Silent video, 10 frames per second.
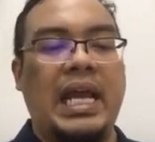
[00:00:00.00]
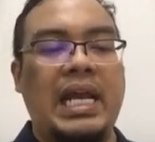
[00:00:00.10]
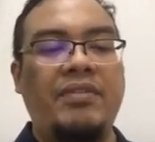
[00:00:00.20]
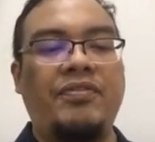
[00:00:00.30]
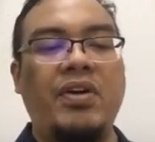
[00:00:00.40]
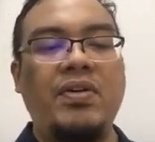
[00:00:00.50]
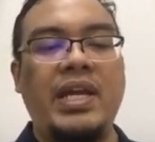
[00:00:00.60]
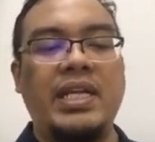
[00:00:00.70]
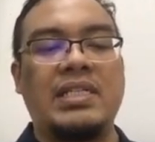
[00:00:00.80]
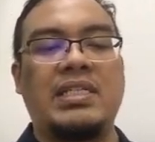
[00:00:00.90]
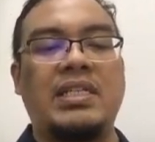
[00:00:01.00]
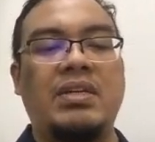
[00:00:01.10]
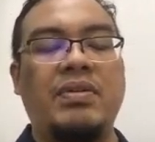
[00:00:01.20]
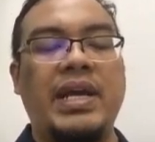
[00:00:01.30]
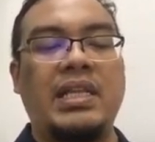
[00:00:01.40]
And then 4 units,
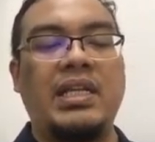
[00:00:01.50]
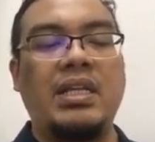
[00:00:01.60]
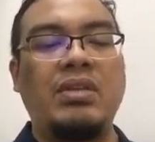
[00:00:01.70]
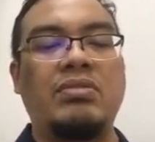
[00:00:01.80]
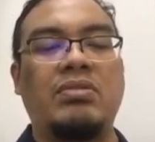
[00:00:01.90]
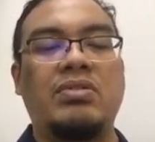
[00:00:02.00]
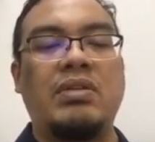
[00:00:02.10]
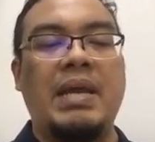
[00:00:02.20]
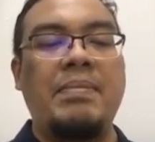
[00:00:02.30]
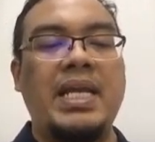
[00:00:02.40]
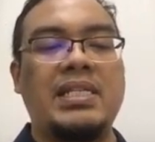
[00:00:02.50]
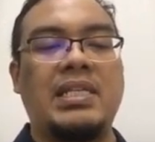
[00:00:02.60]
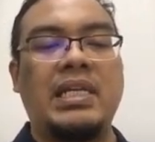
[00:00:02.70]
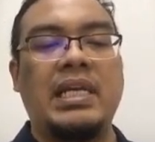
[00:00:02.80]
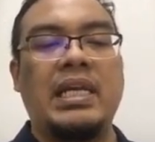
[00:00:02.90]
you get 32. So that means